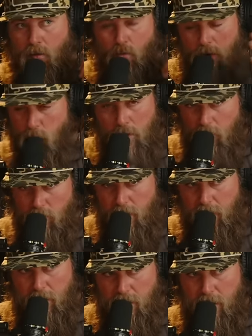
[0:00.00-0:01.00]
we weren't
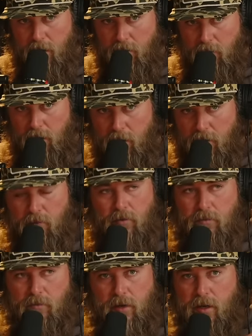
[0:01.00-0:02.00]
running a decoy, we
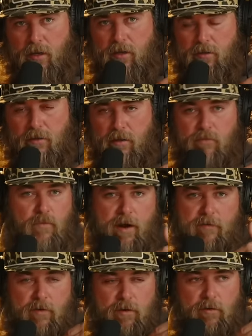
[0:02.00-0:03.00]
were running
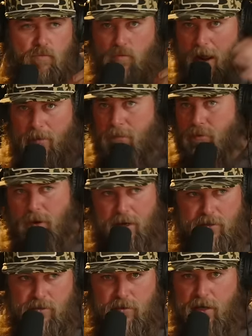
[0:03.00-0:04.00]
whatever rabbit prey
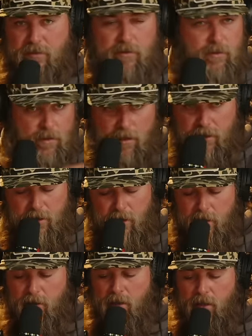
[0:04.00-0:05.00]
distress on the lucky
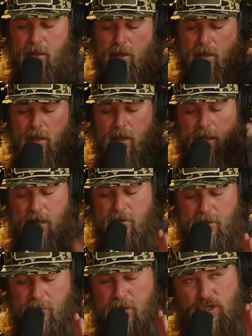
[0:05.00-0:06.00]
duck.
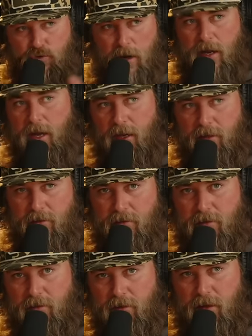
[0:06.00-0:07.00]
It's coming straight in,
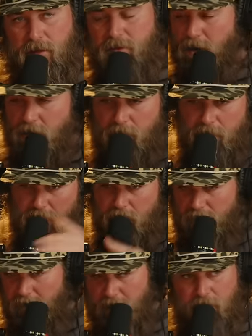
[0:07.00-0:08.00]
and it's not coming through
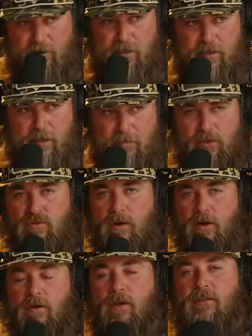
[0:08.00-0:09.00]
the fingers, it's coming
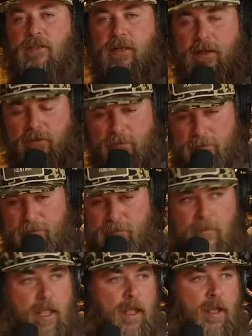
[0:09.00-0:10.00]
straight across the heel,
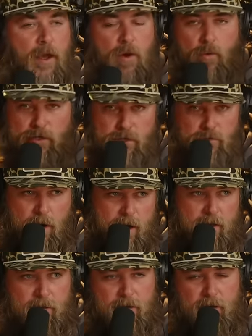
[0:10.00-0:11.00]
which is
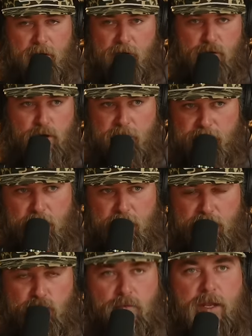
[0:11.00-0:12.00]
great good
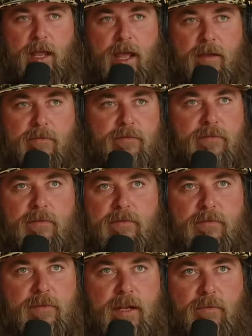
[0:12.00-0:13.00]
footage. We have,
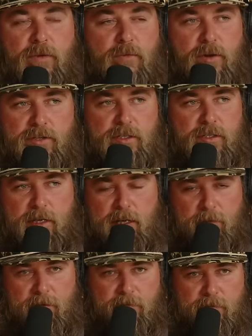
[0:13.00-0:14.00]
you know, we watched this thing
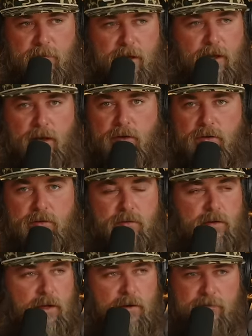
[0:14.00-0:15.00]
come in from like 100,
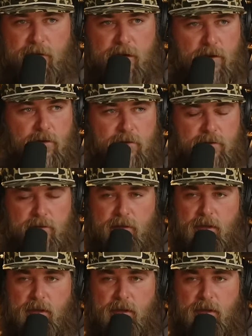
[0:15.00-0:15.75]
150 yards.